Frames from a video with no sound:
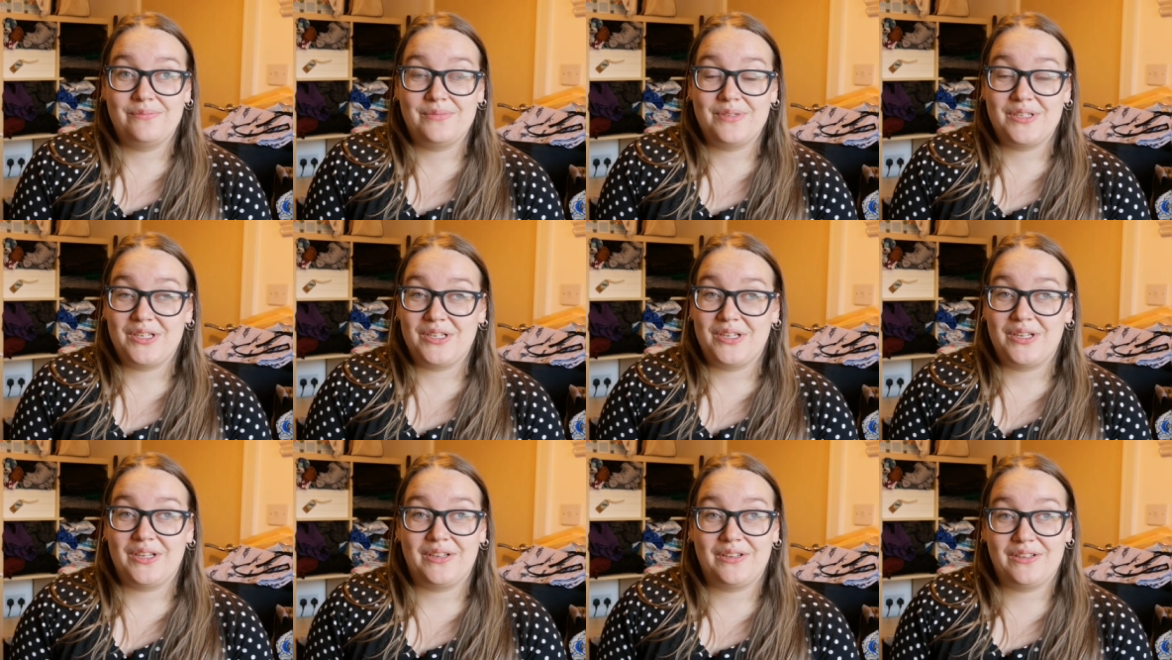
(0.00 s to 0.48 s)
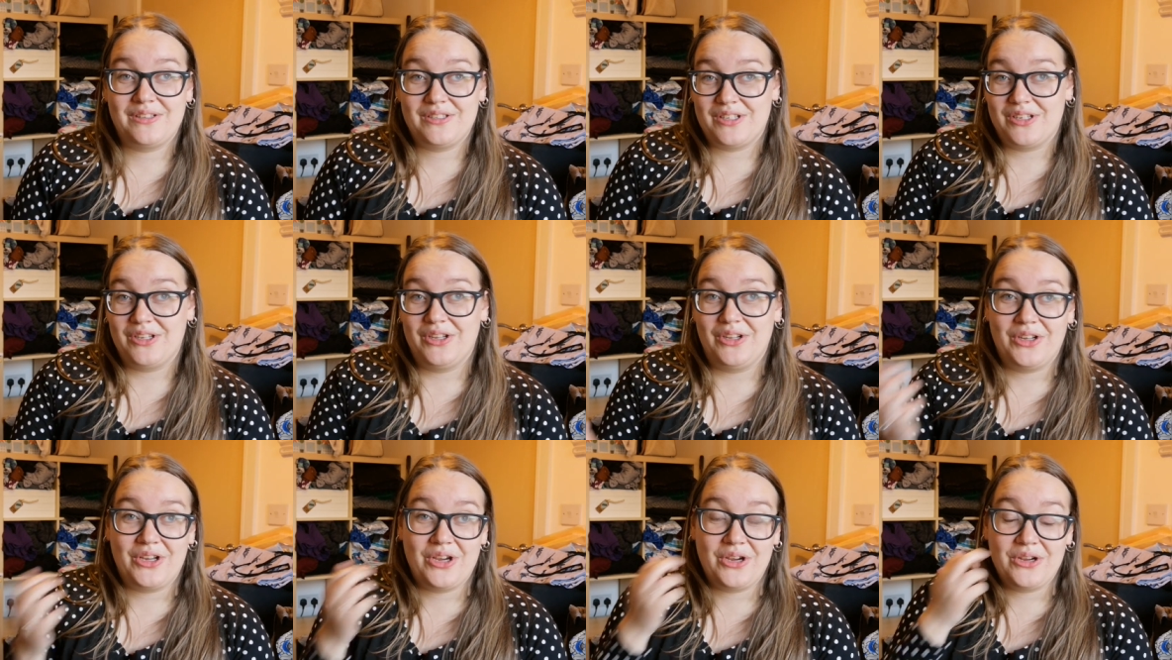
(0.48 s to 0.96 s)
Do
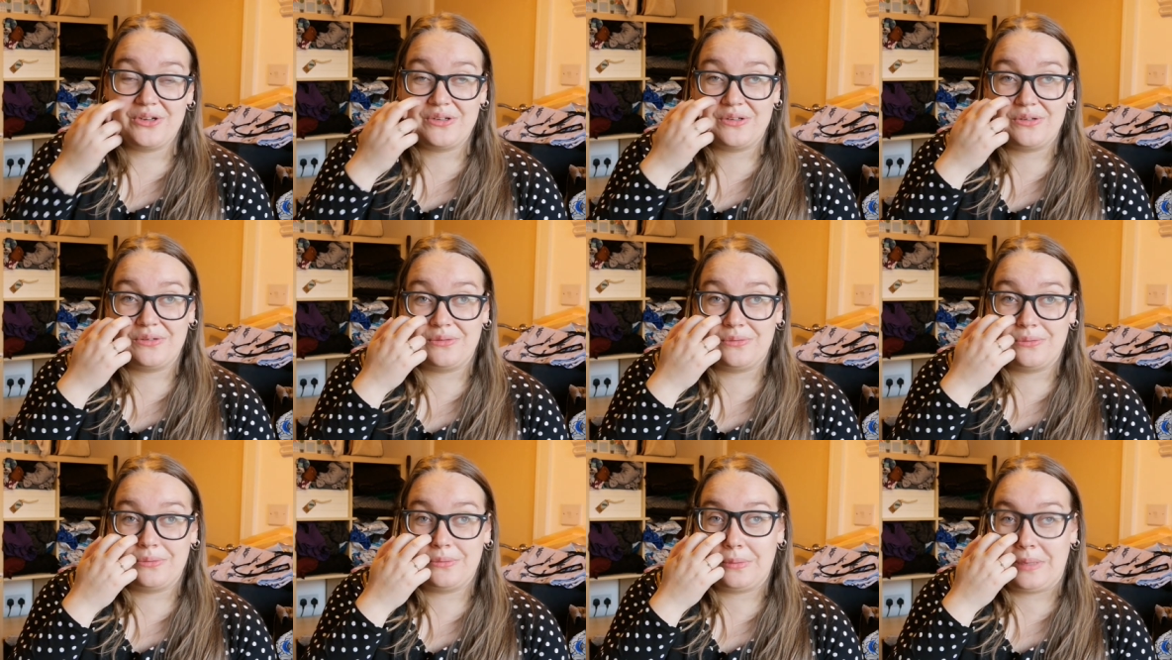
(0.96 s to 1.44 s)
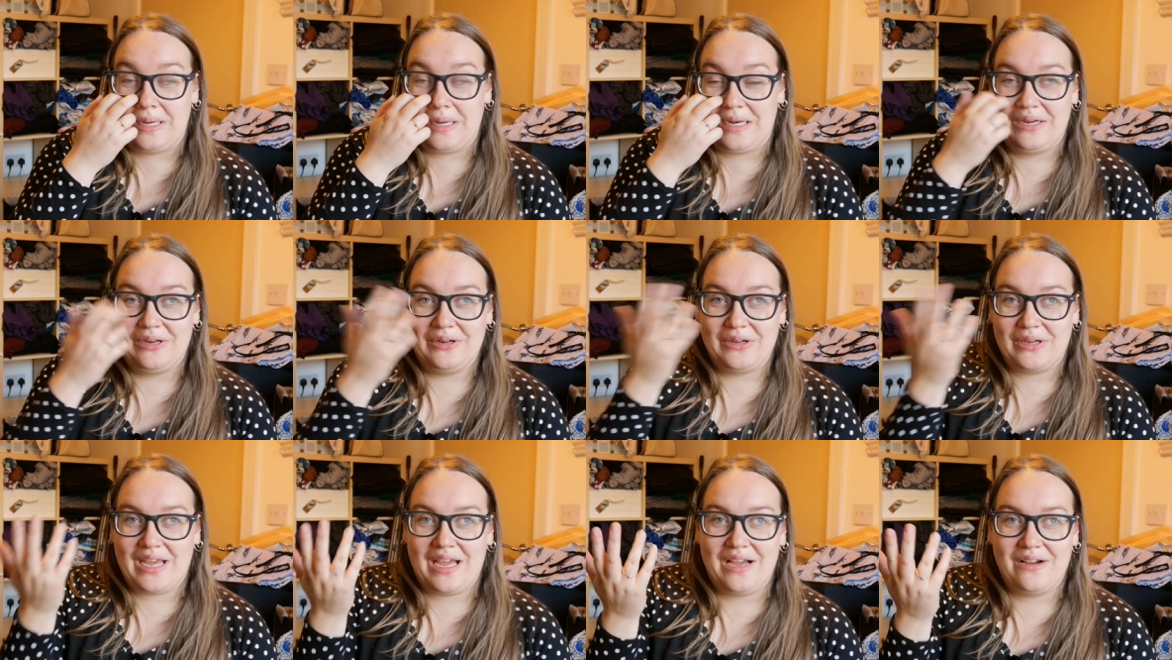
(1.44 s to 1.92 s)
you go
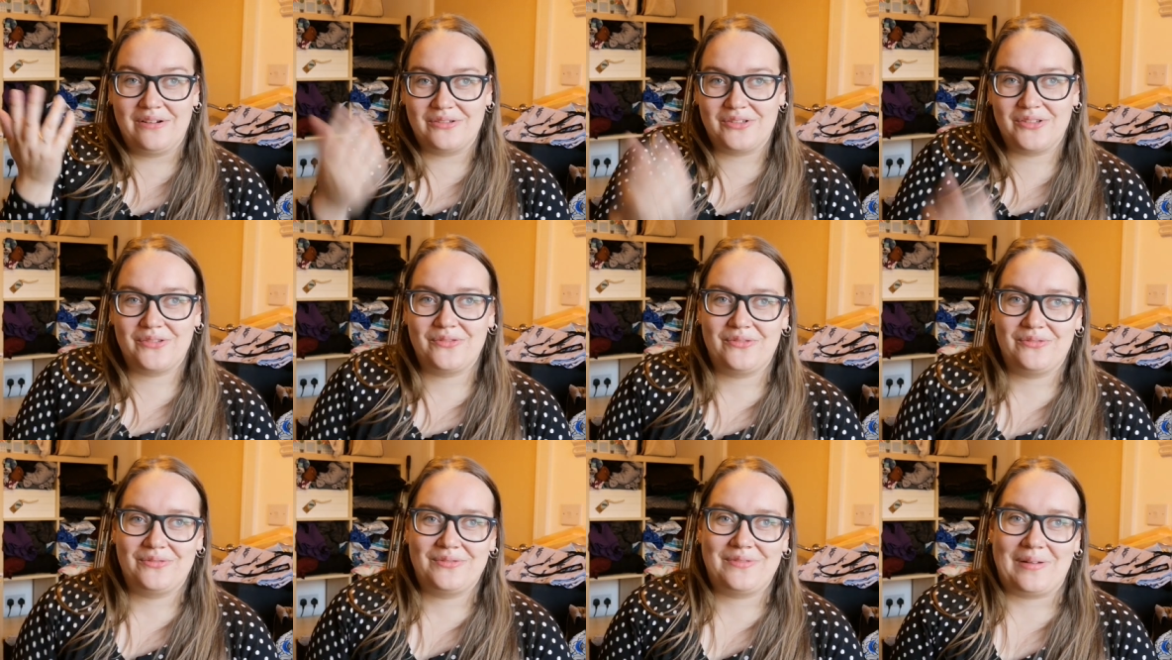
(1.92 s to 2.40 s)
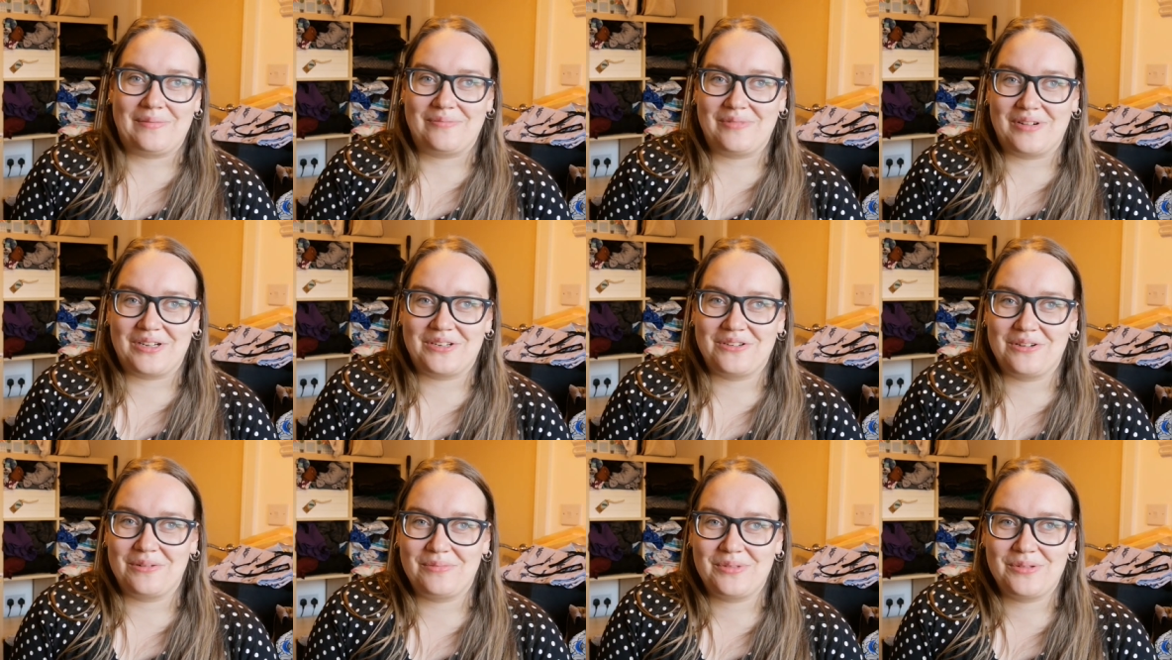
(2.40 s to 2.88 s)
and look out
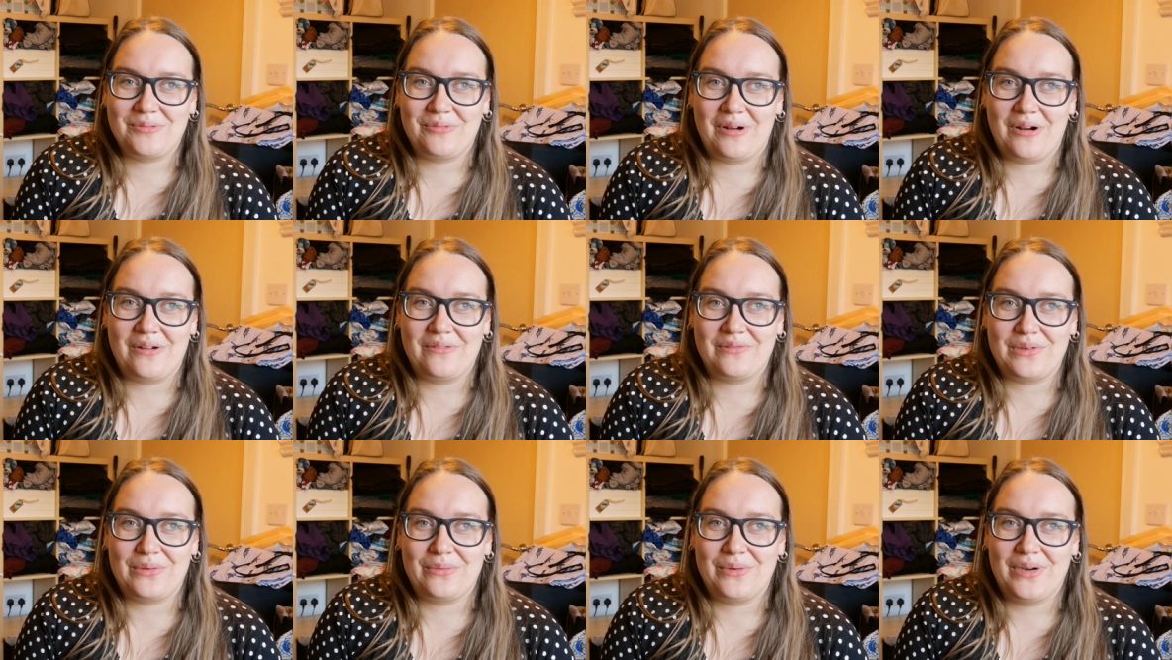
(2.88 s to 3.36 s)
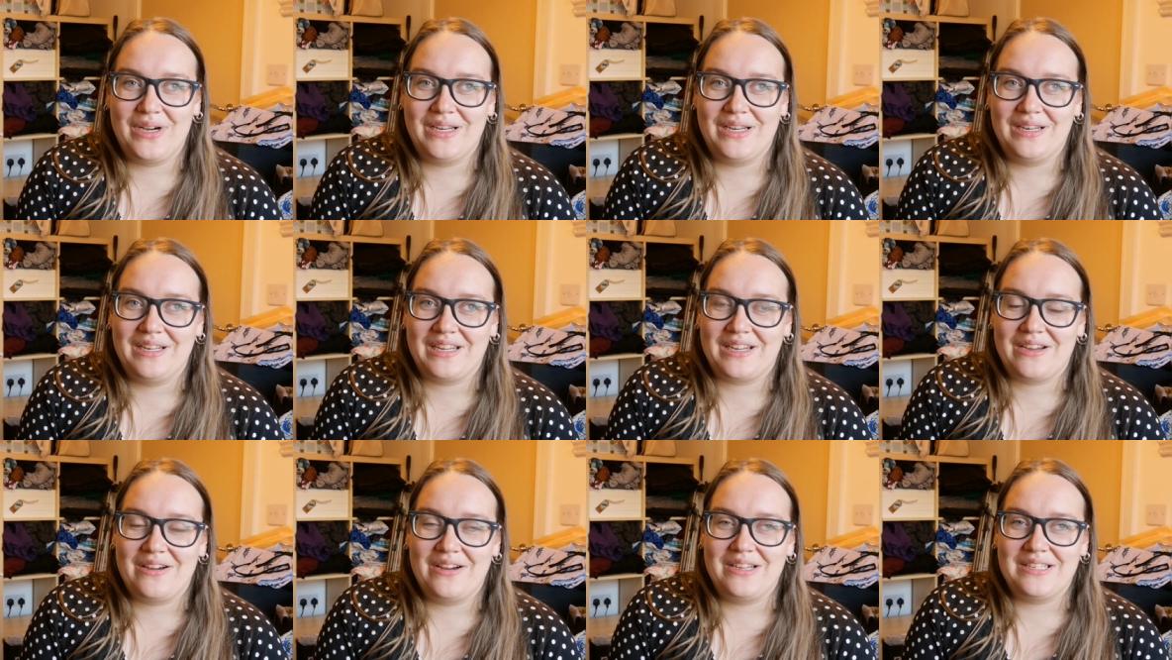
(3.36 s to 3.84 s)
fabric shops wherever you are,
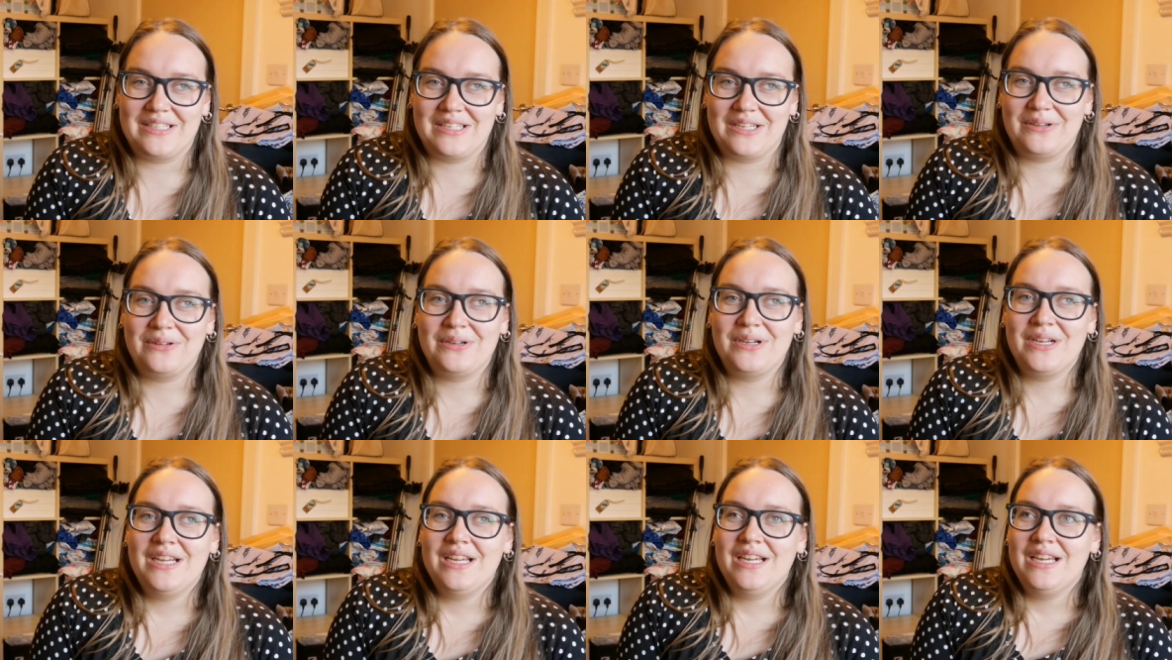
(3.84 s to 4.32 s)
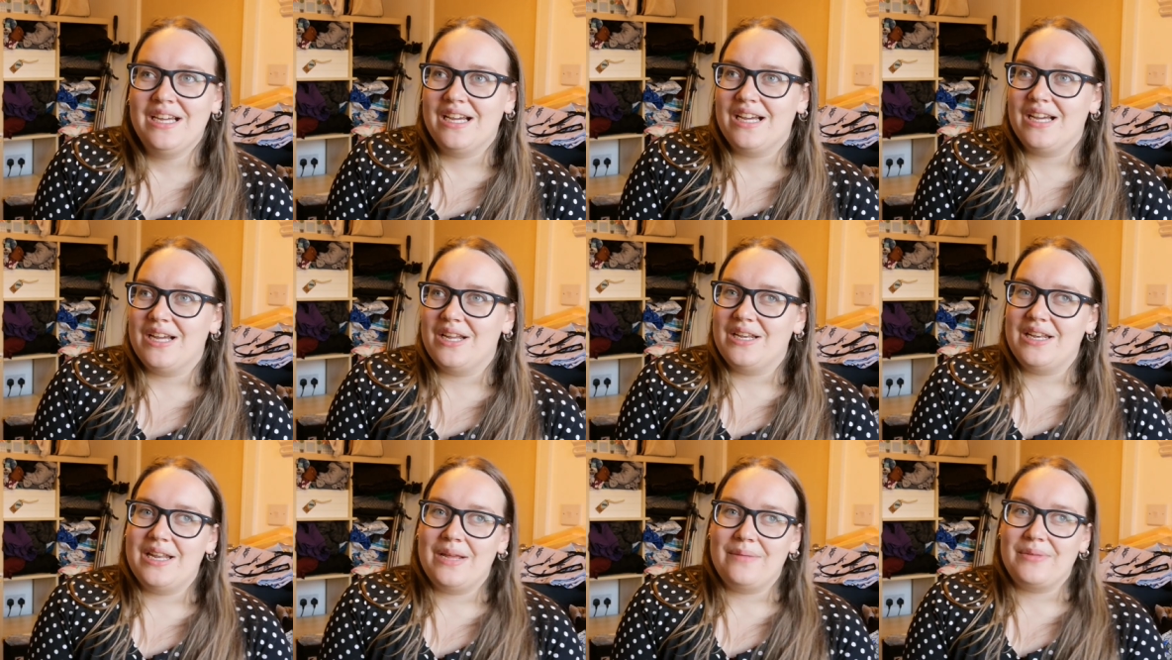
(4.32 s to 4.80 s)
like I do,
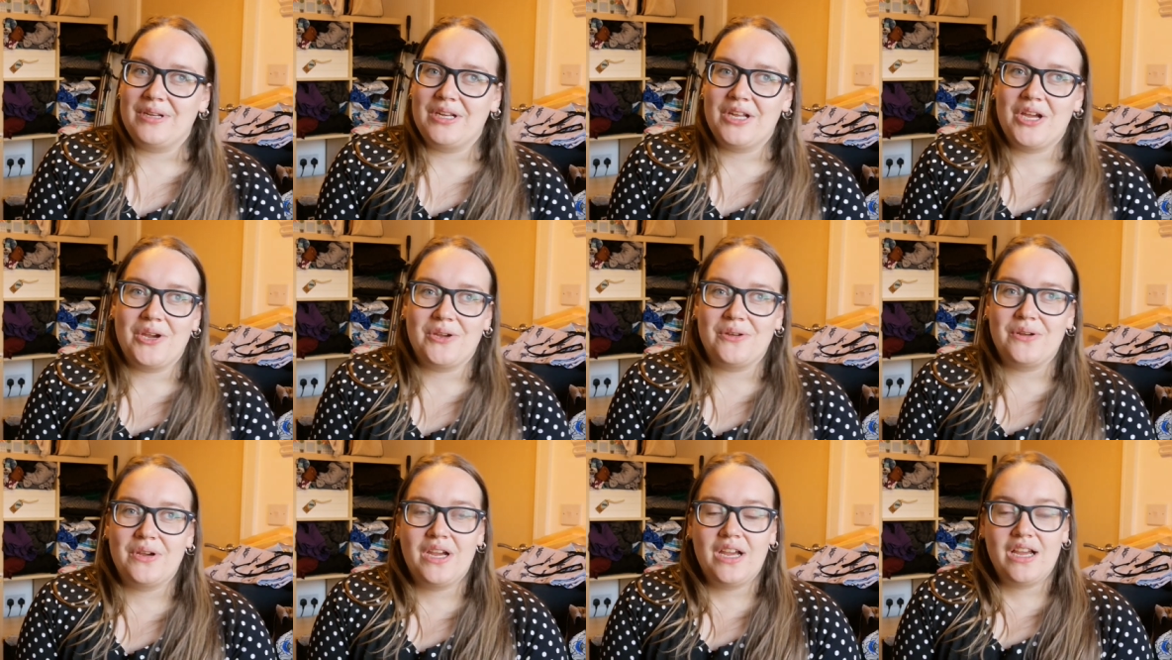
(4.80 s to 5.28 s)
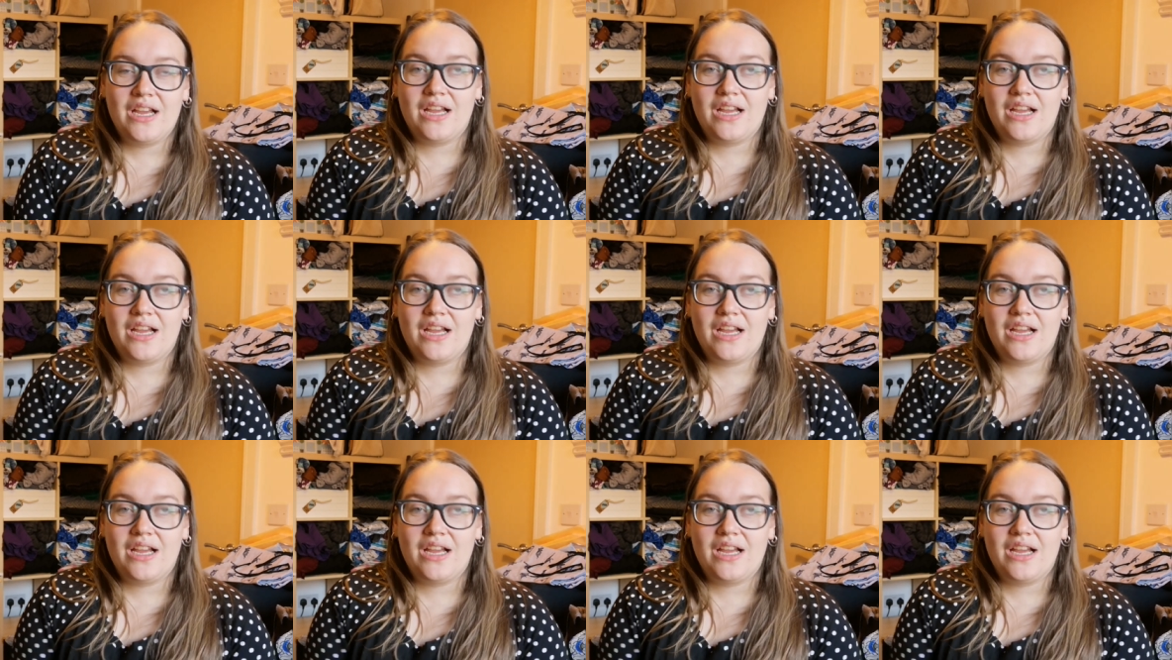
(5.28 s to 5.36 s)
and let me know.